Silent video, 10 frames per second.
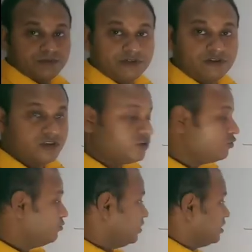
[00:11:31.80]
between the
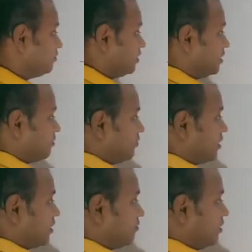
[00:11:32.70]
two medium. Here we
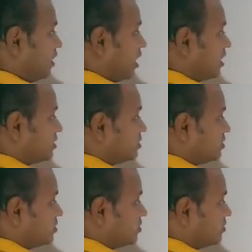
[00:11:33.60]
have
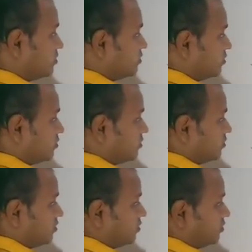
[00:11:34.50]
glass,
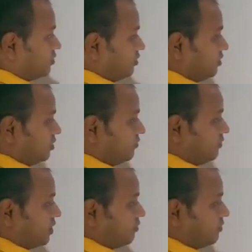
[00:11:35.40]
here
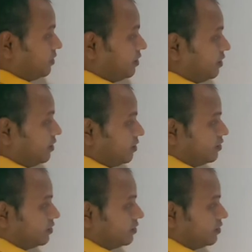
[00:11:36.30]
we have air,